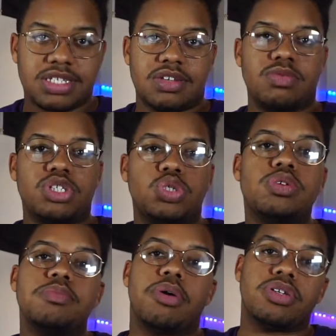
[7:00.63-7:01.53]
in which you
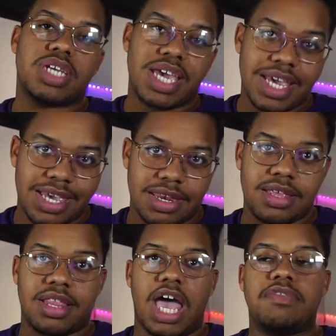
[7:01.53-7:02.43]
can partake in
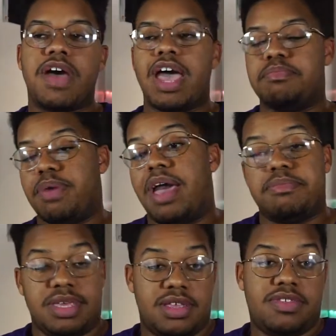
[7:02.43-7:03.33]
life.
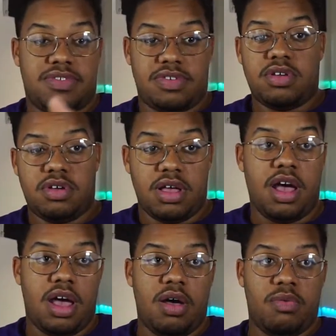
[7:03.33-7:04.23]

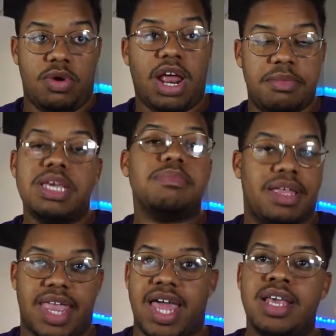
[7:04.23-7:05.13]
What I mean by
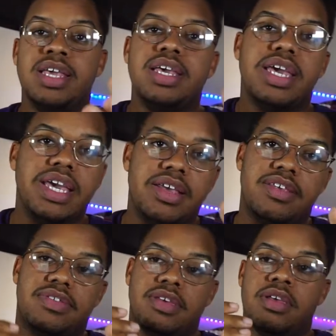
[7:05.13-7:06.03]
that
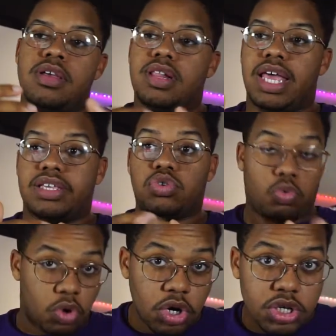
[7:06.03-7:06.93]
is like the
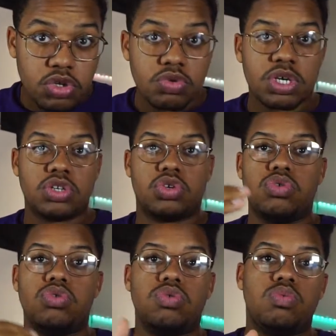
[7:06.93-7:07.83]
work you can
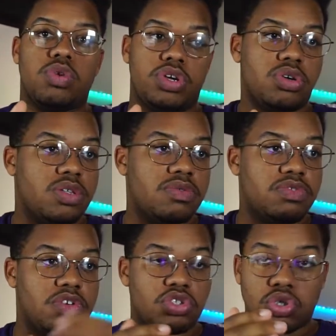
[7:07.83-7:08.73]
do where you can
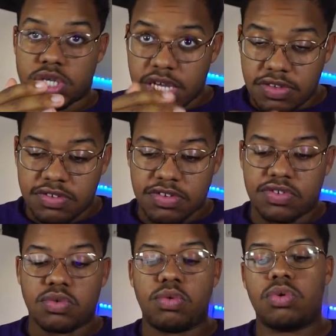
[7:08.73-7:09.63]
send your kids to
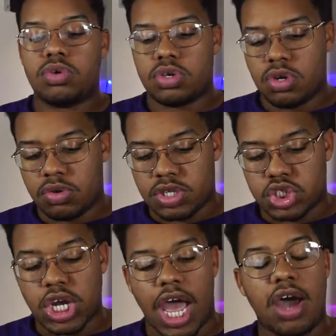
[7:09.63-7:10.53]
school, the
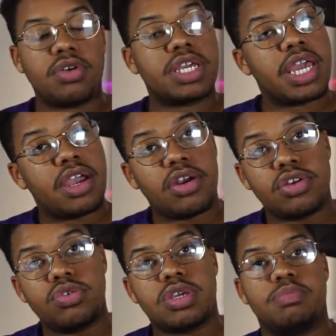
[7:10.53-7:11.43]
child care
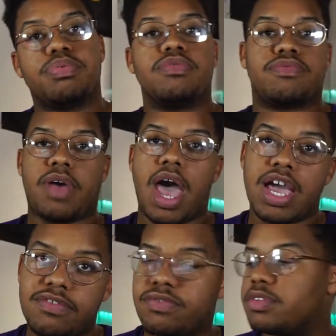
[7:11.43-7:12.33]
you can
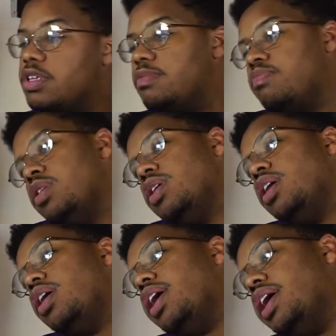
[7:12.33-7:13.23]
provide for them.
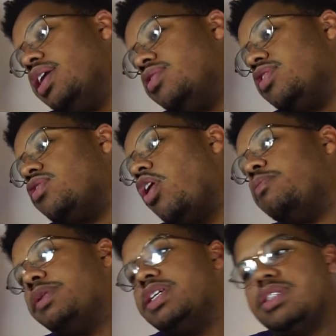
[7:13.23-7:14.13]
And this all
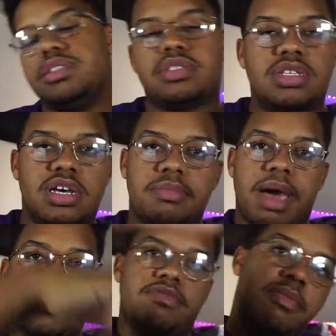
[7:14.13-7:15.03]
plays into the
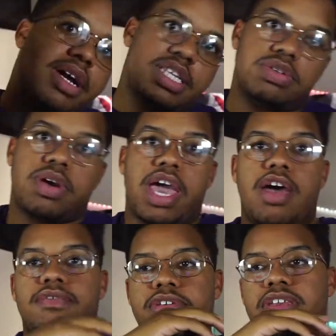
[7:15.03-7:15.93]
amount of money you have,